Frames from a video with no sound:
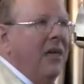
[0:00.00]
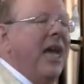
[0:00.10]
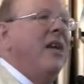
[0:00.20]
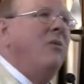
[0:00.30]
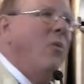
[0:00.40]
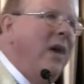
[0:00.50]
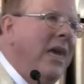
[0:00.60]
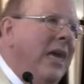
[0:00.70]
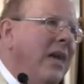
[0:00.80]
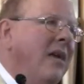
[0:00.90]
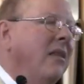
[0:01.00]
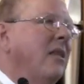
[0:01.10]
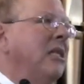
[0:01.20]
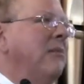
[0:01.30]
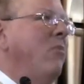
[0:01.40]
And we,
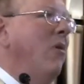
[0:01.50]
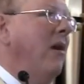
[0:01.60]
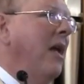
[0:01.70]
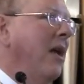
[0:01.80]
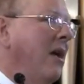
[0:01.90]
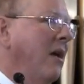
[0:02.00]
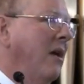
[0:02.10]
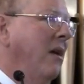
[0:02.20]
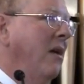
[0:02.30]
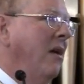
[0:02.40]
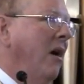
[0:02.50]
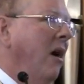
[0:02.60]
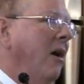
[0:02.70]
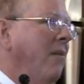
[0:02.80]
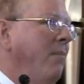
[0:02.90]
this morning,
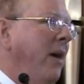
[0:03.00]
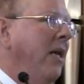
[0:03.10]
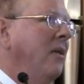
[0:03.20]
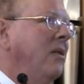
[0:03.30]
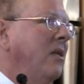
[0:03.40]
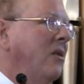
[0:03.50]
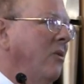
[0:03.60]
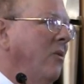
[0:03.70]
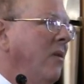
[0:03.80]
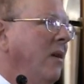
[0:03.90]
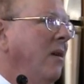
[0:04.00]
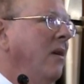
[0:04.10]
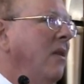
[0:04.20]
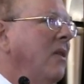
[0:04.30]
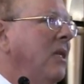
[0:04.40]
are compelled to do
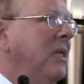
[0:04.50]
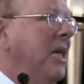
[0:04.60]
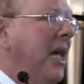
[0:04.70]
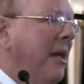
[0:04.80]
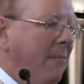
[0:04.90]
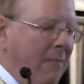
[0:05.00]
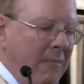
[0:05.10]
the same.